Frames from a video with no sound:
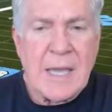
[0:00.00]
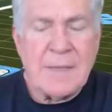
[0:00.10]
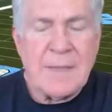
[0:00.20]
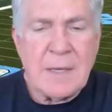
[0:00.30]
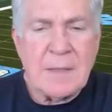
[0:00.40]

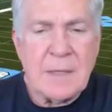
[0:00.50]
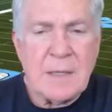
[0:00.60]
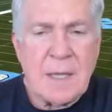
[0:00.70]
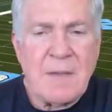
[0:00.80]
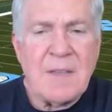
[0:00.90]
the
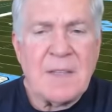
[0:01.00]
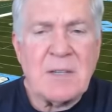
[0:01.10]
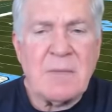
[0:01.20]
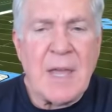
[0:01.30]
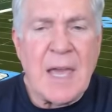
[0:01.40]
the
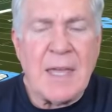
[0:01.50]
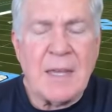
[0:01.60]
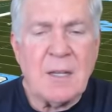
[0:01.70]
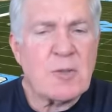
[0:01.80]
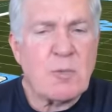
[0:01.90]
offensive line
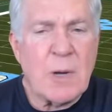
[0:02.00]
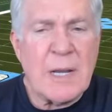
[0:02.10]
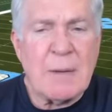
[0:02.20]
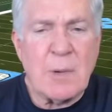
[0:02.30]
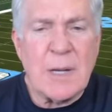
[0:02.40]
looks
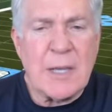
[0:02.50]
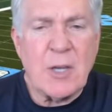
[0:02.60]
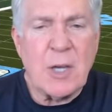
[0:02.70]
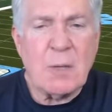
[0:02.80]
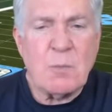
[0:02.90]
really really
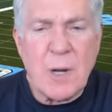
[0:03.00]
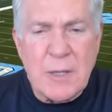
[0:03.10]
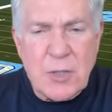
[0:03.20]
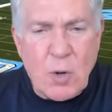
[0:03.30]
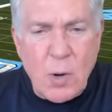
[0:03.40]
good. We're
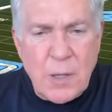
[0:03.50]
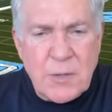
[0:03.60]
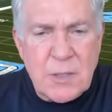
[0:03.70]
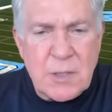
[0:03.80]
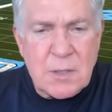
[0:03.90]
in
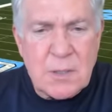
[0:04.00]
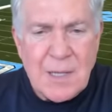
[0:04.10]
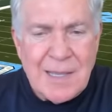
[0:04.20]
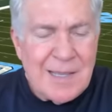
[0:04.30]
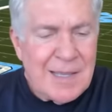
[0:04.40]
shorts, and
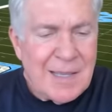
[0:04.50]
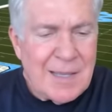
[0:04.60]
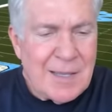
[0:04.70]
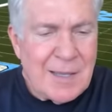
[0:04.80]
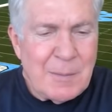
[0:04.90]

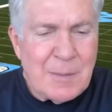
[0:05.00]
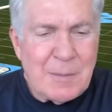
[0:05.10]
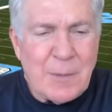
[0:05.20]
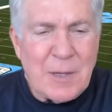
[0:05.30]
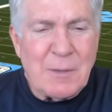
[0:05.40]
um, a
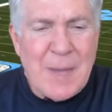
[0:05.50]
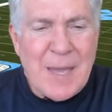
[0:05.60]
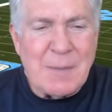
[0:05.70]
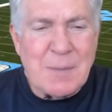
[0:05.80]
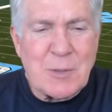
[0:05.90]
friend of
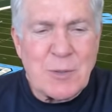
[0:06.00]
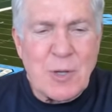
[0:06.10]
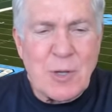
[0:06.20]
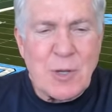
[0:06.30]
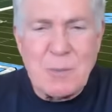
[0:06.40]
mine, Mr.
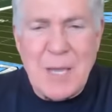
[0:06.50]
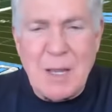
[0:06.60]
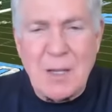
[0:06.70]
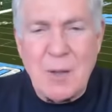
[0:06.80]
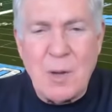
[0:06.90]
Joe
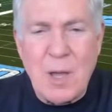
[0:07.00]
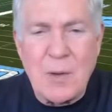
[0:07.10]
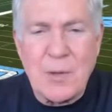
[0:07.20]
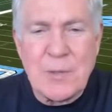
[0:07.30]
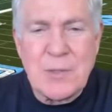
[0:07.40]
Jamail, an old
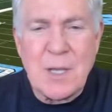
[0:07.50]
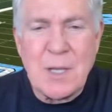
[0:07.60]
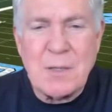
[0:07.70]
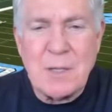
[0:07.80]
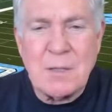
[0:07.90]
lawyer,
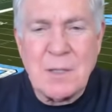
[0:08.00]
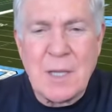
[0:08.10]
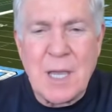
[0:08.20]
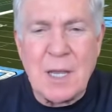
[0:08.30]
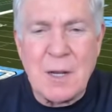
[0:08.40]
said uh, you
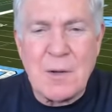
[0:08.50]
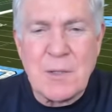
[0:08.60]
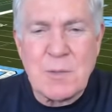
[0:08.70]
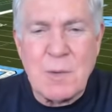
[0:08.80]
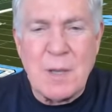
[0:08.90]
can't learn to
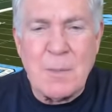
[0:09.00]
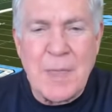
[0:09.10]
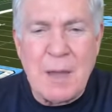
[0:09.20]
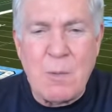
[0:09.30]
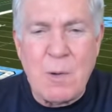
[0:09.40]
swim
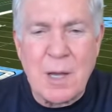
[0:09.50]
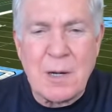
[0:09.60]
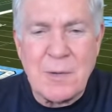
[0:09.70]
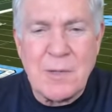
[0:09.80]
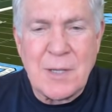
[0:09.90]
without
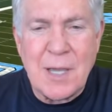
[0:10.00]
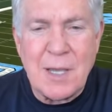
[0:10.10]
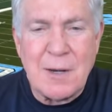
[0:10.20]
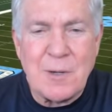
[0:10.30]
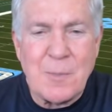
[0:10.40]
water, and you can't
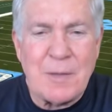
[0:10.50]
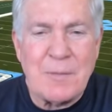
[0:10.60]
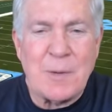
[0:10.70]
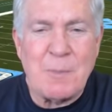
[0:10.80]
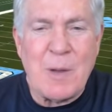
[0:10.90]
learn to play
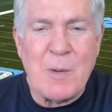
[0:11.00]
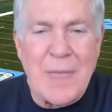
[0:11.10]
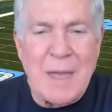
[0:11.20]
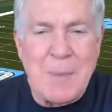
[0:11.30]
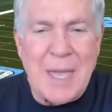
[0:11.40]
football
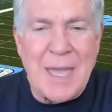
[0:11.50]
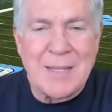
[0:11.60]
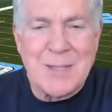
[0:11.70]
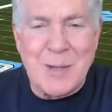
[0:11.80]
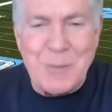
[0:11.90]
without
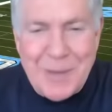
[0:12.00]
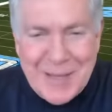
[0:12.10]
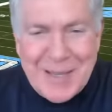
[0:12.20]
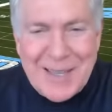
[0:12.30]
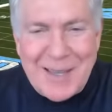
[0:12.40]
pads. So
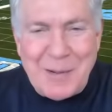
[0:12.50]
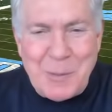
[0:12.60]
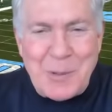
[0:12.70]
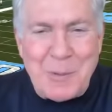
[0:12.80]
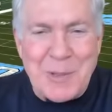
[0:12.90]
uh,
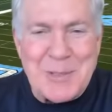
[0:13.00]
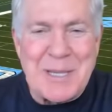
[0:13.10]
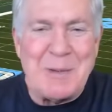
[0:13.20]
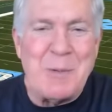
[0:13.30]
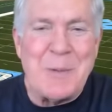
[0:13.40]
we'll we'll
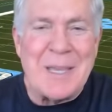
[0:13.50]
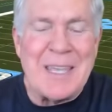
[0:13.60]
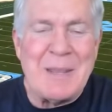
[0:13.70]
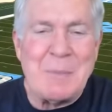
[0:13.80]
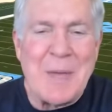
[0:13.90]
see when we
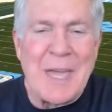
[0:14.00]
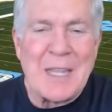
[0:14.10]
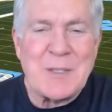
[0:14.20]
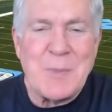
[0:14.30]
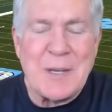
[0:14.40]
get in
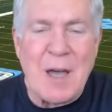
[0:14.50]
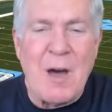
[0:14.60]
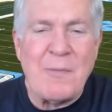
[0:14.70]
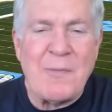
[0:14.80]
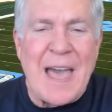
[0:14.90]
pads. But
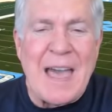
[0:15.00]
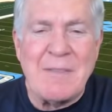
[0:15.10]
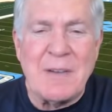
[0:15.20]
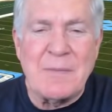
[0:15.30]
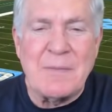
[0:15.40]
all
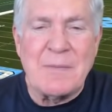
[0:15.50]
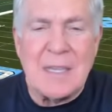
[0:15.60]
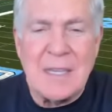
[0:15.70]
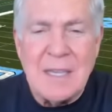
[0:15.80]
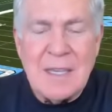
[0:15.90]
five of
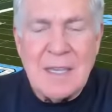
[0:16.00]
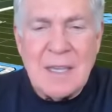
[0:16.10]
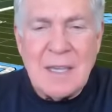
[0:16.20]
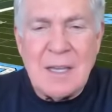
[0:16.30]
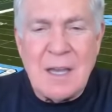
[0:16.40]
the
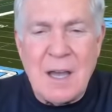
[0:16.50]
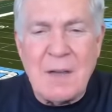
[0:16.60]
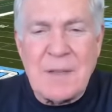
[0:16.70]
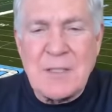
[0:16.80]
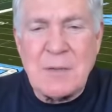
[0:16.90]
uh,
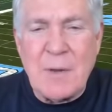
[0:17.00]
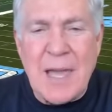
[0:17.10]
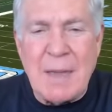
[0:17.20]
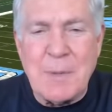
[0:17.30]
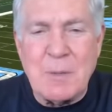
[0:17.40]
offensive
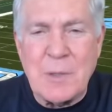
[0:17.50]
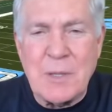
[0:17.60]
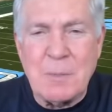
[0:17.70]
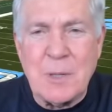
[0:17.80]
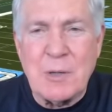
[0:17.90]
linemen with
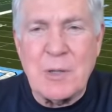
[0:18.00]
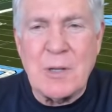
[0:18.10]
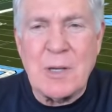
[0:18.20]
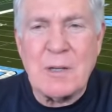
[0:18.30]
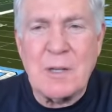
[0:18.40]
the blue
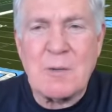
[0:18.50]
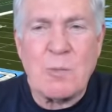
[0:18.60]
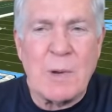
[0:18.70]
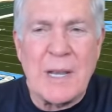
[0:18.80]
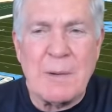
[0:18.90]
unit look
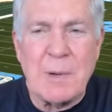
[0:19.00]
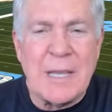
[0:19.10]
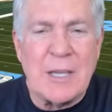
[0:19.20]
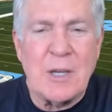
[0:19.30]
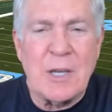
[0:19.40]
really
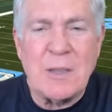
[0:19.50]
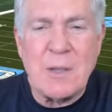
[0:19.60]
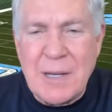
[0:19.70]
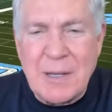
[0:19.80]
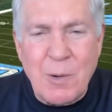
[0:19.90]
really good.
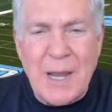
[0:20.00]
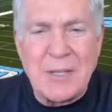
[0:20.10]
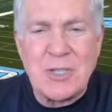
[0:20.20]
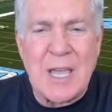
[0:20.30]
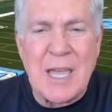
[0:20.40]
They're in great
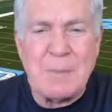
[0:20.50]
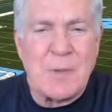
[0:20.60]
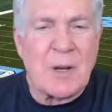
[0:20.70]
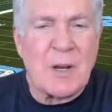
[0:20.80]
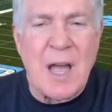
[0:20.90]
shape.
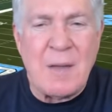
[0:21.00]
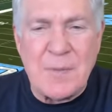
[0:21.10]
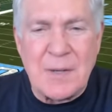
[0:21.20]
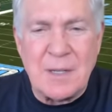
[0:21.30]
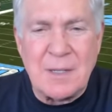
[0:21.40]
They're
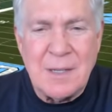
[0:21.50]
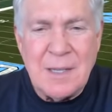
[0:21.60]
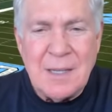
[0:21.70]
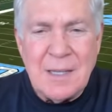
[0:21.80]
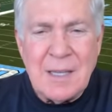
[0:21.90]
confident.
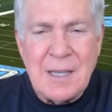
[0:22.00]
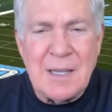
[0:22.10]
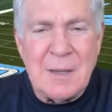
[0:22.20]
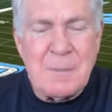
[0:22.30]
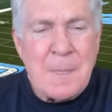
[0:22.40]

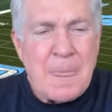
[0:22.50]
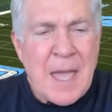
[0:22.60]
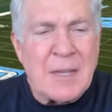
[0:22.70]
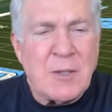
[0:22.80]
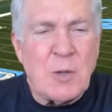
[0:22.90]
Um,
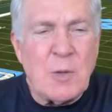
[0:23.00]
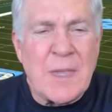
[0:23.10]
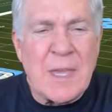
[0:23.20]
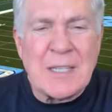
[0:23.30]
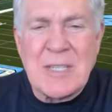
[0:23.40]
I do
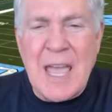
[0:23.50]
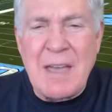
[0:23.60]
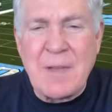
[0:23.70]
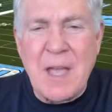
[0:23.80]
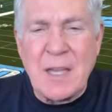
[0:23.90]
think
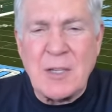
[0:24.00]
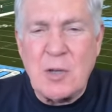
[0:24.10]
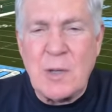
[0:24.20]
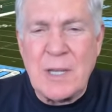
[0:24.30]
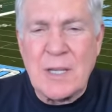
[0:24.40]
staff
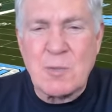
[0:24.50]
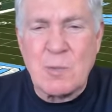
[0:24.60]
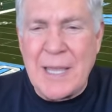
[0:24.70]
continuity is really